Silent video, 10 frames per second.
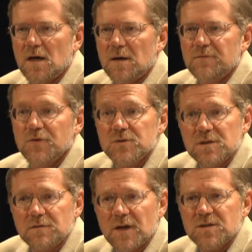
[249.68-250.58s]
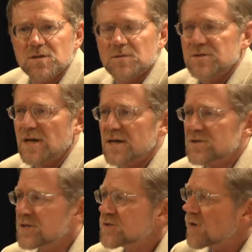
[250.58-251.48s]
Um, fruits and vegetables
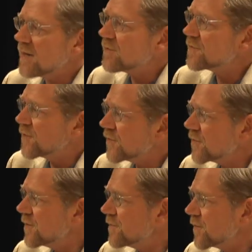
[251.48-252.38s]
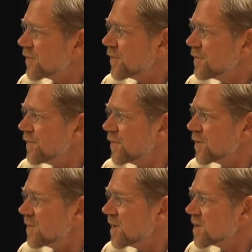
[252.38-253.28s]
actually travel further and further and
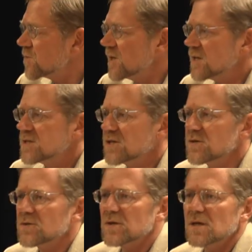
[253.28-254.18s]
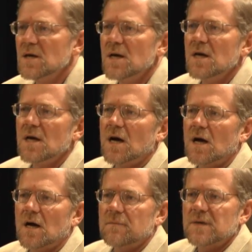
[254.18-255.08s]
further because we continually,
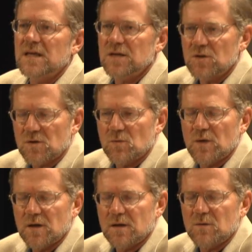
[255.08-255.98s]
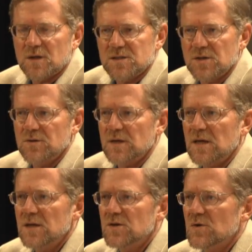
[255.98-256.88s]
um, in, we
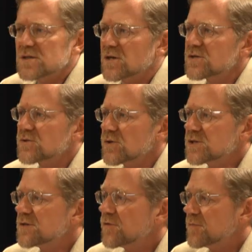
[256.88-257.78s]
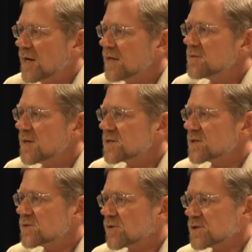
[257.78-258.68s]
continually increase our sourcing from non
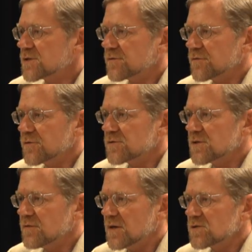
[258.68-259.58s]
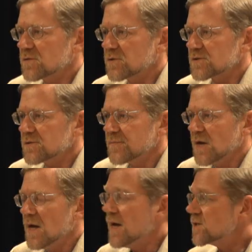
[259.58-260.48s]
domestic sources for fruits and vegetables.
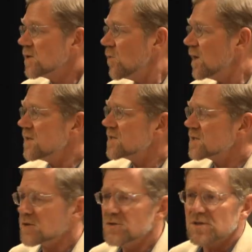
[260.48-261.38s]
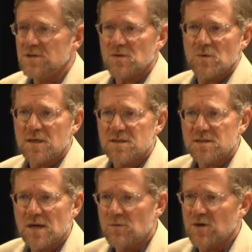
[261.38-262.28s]
So, one of the solutions that we could
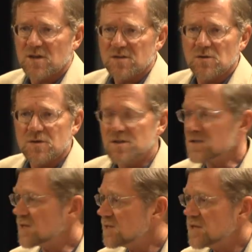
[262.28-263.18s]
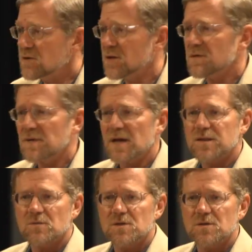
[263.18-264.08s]
say we're going to do is just continue on the
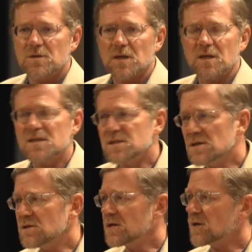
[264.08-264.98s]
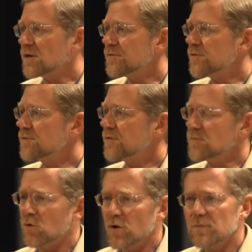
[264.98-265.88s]
path that we're doing and continue to get our food from
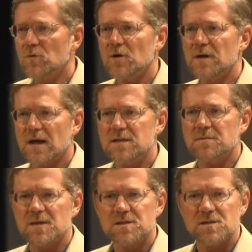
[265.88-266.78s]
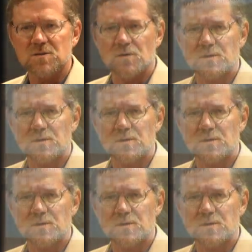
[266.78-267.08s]
more and more non domestic